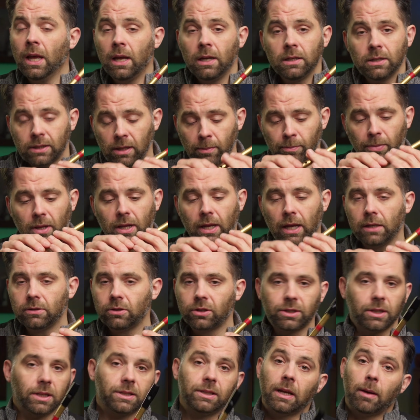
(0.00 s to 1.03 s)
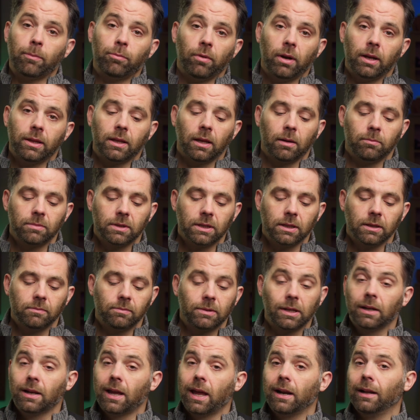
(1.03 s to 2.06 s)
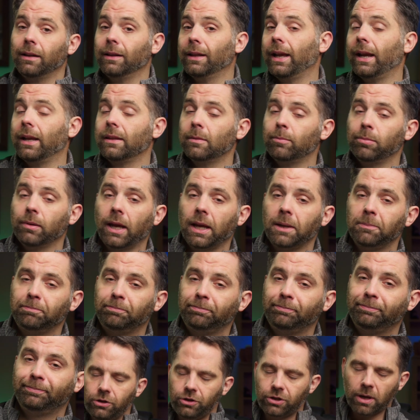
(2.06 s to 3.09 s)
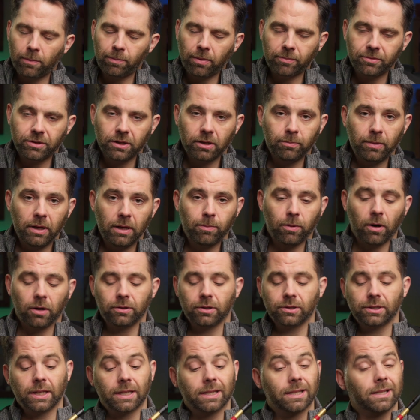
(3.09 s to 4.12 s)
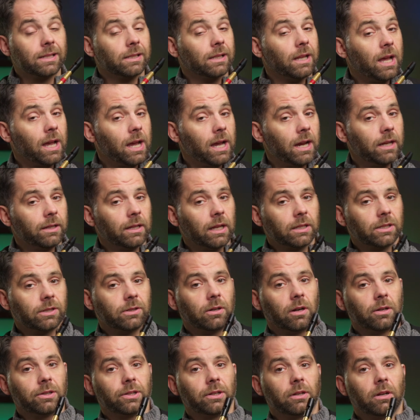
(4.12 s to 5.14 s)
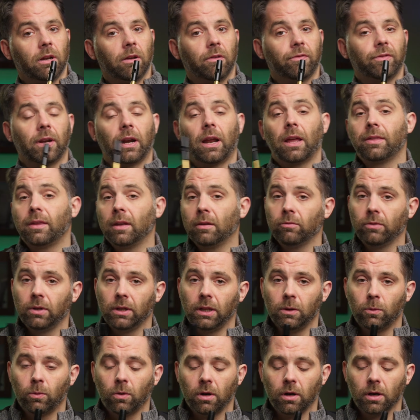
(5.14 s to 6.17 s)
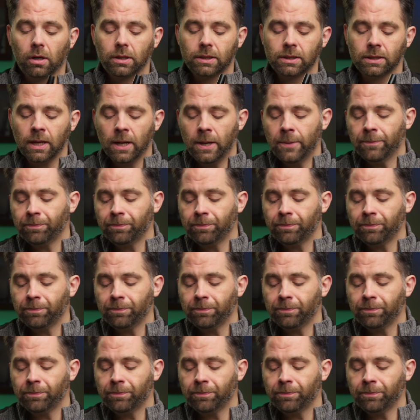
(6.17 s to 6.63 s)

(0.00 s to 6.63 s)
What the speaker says: Simple cut just to separate them to kind of land the plane. When you jump up to the B part, there's a slide that starts it off that I think really works,